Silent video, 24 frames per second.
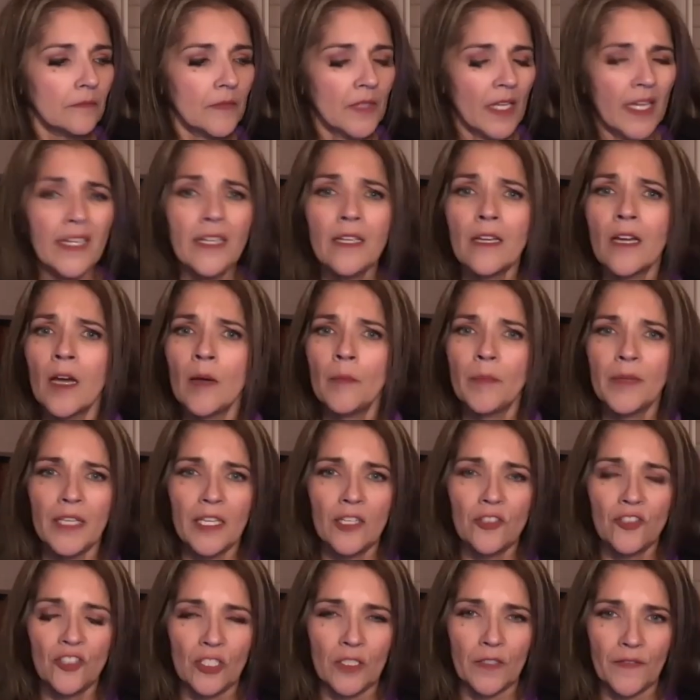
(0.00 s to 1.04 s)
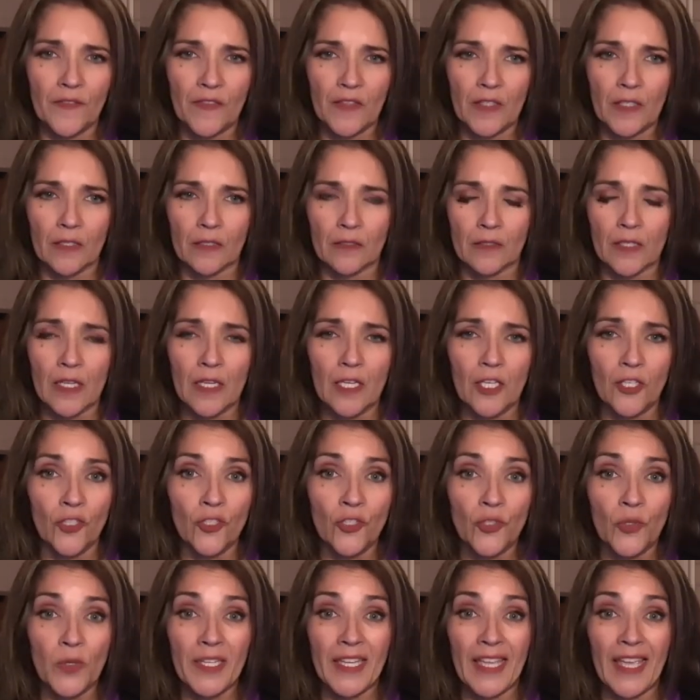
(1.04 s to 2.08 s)
Any combination of things. You're
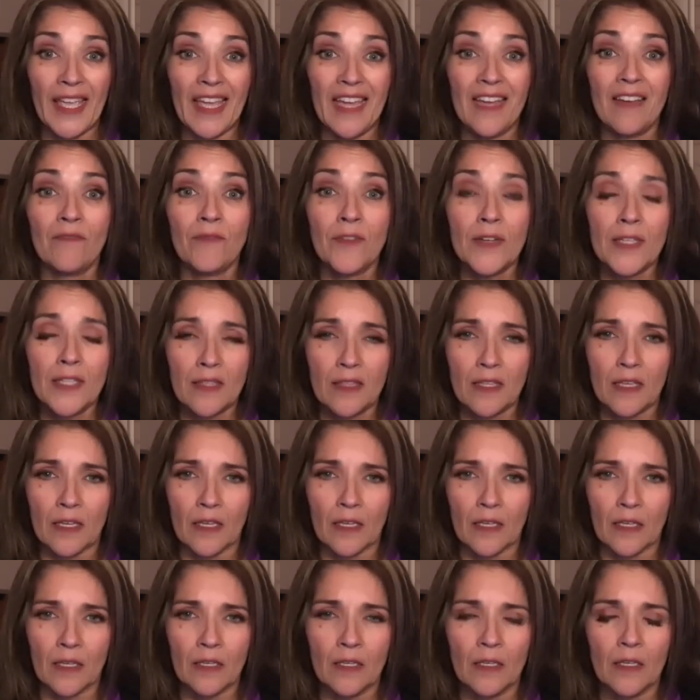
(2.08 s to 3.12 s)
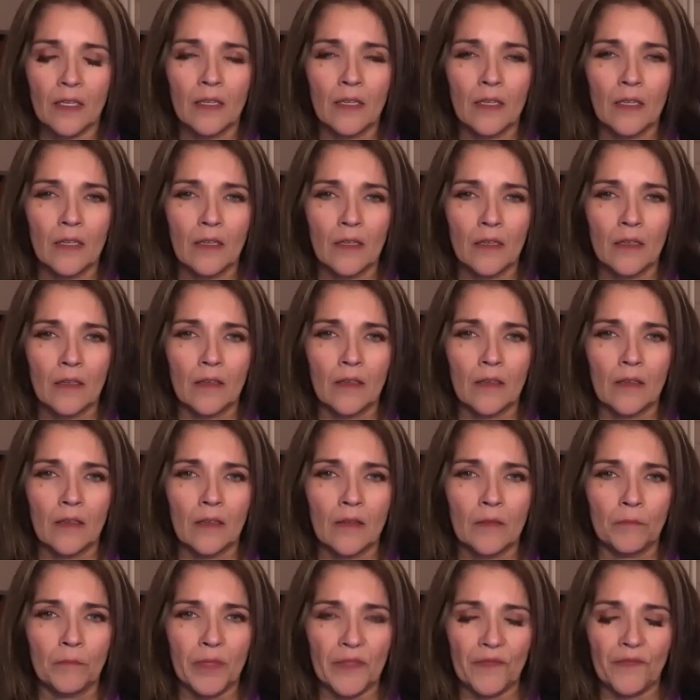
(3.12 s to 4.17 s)
doing everything
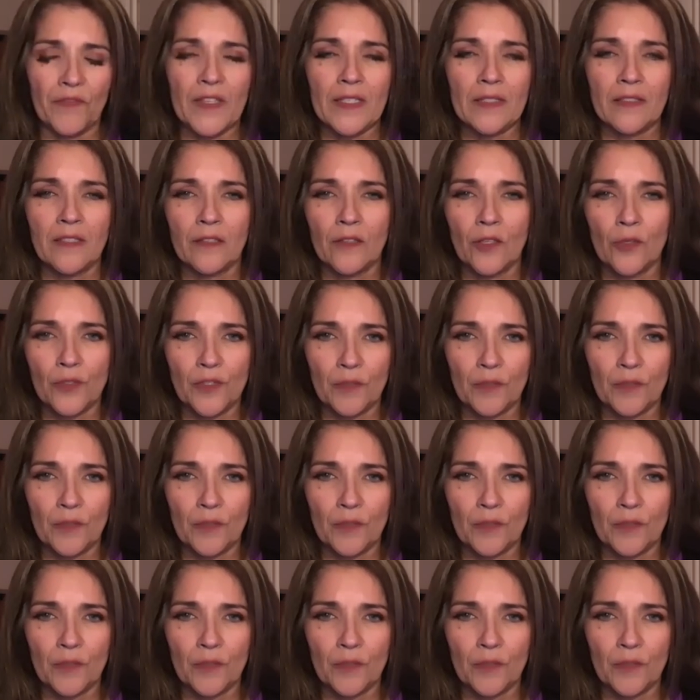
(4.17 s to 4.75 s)
but facing those